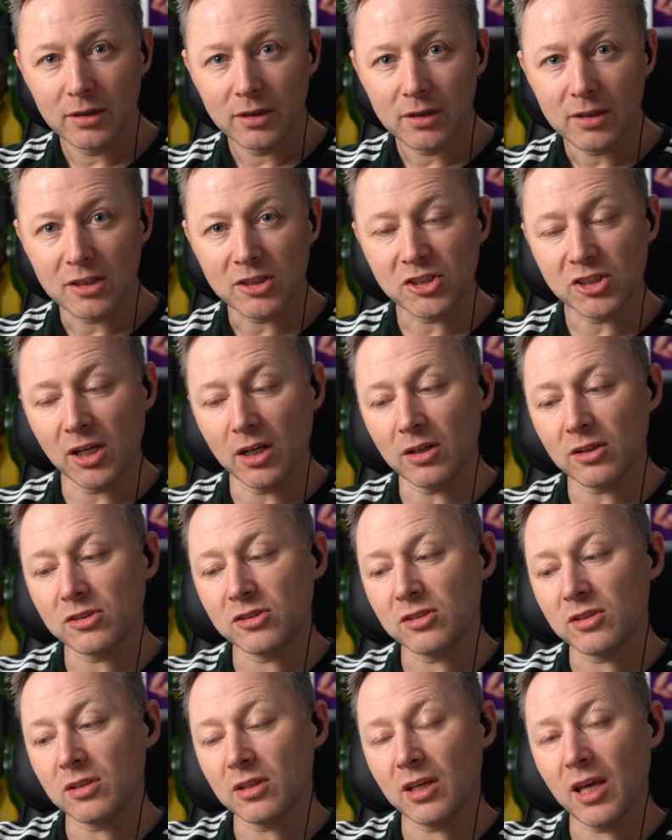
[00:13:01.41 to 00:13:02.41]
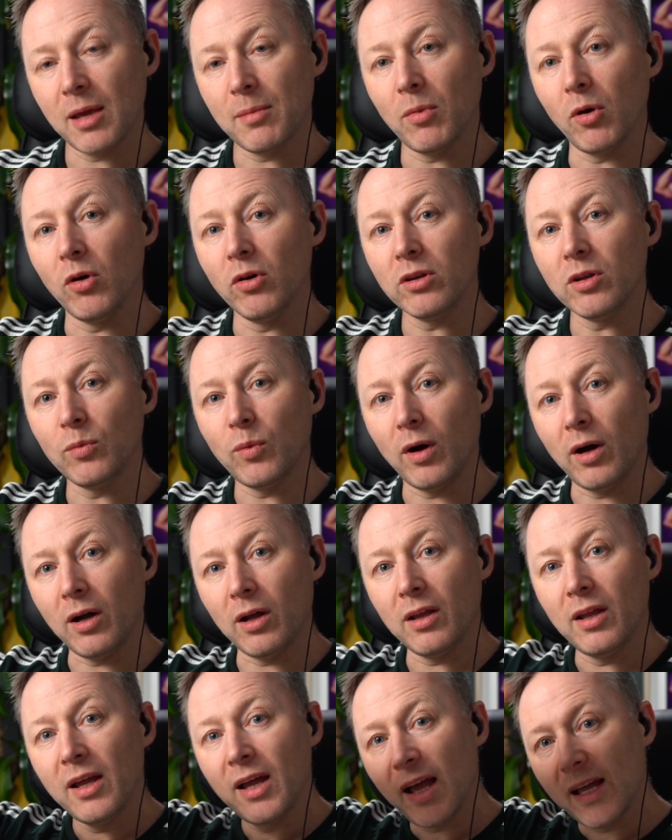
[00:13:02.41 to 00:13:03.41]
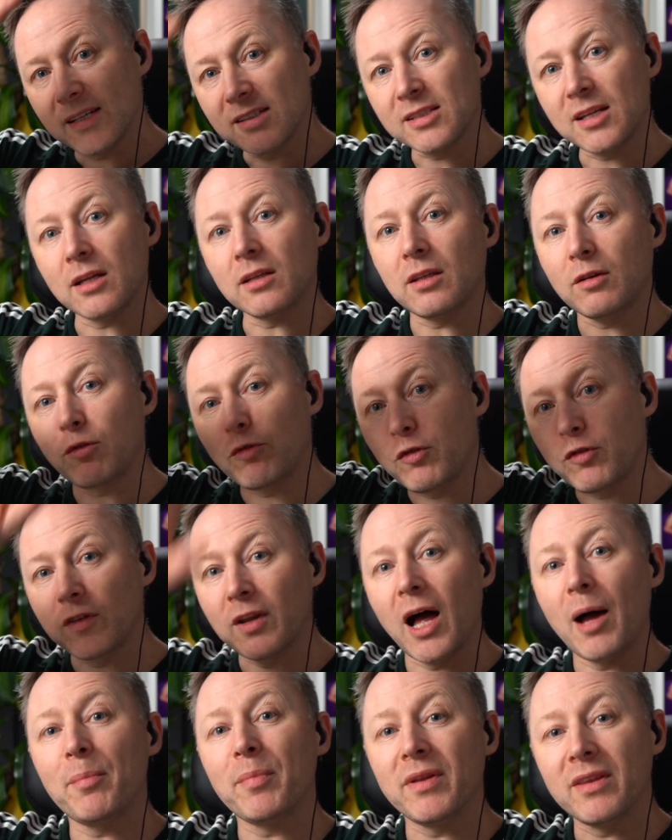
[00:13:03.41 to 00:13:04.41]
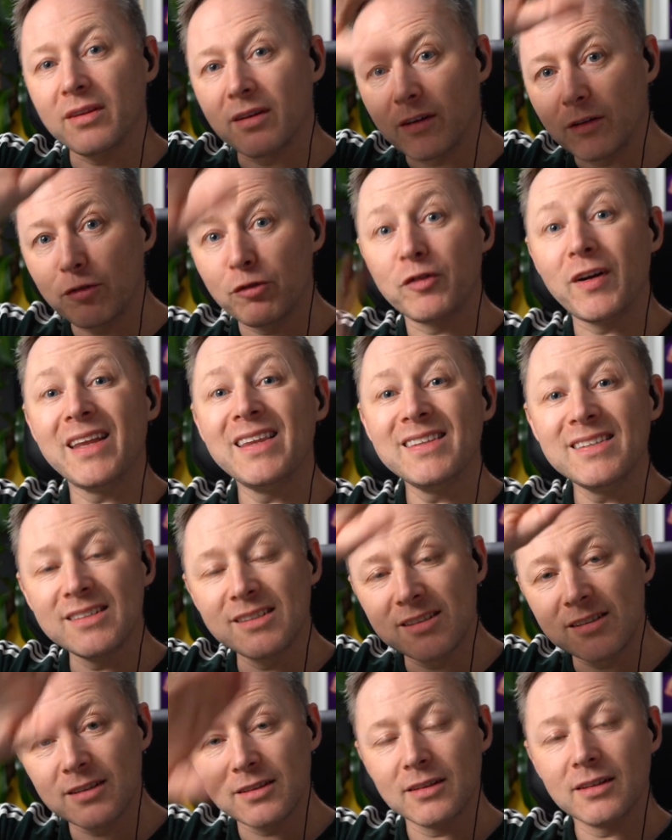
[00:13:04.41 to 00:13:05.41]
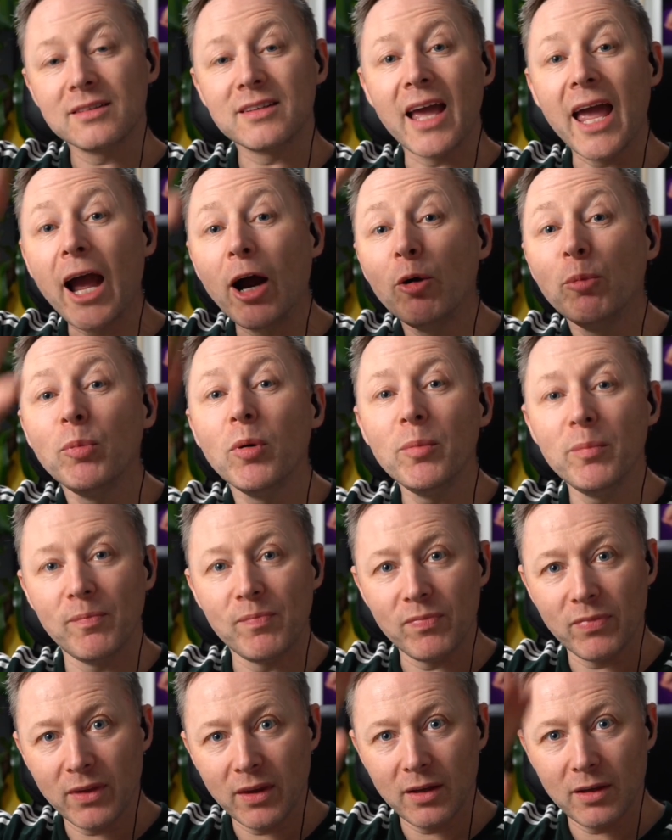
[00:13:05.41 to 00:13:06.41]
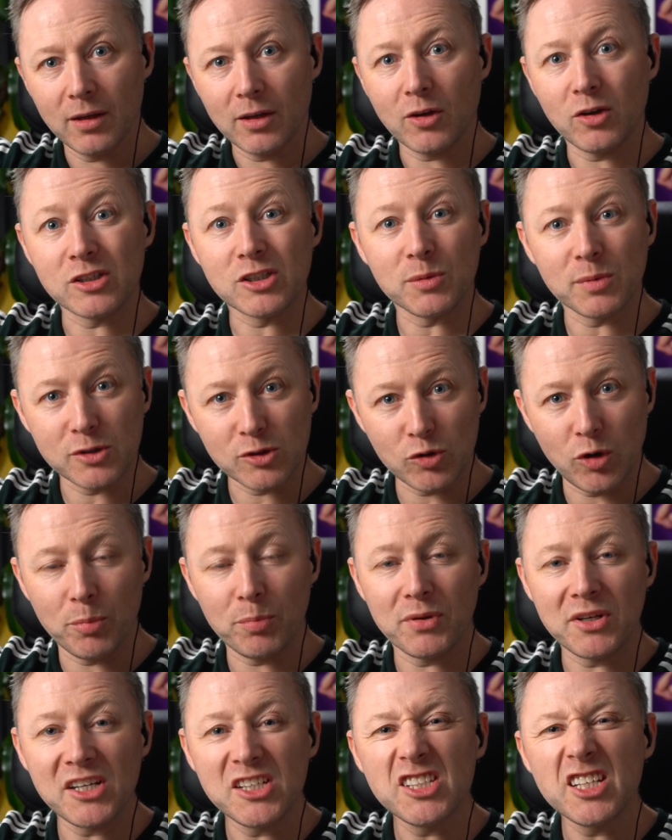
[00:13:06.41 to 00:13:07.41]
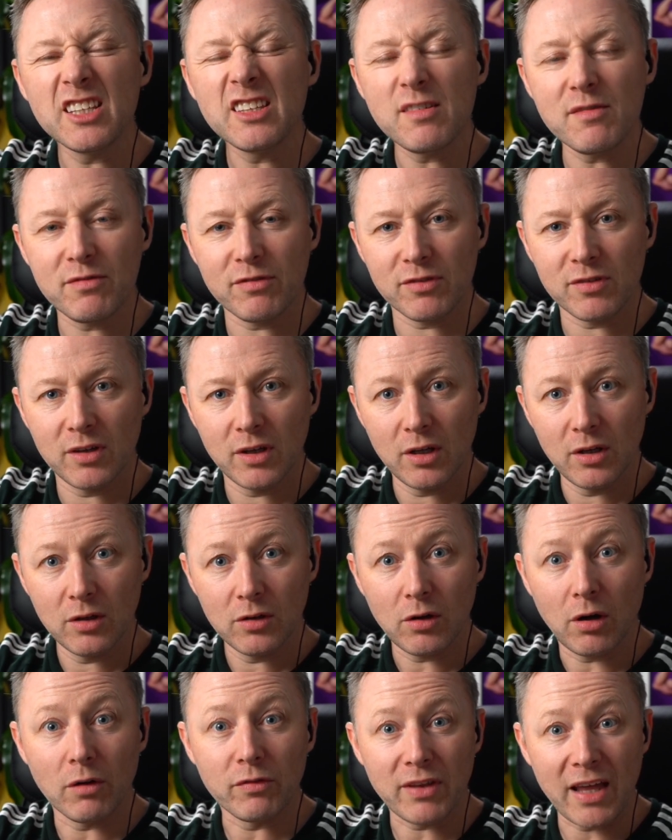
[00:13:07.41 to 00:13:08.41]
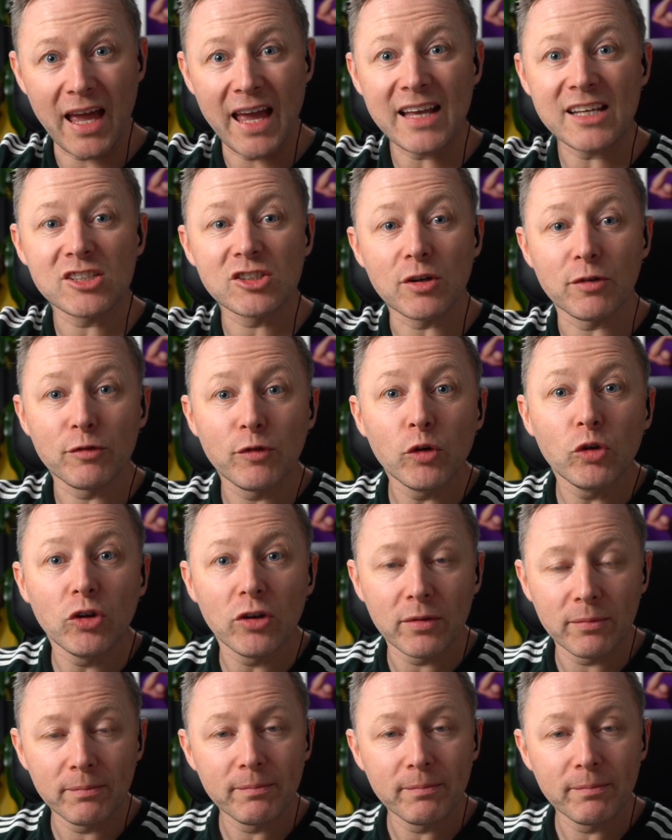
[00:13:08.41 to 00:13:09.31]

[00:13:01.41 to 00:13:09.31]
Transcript: The sharks came out of the water and started flapping their fins to help him, because they were so appreciative of the extra food.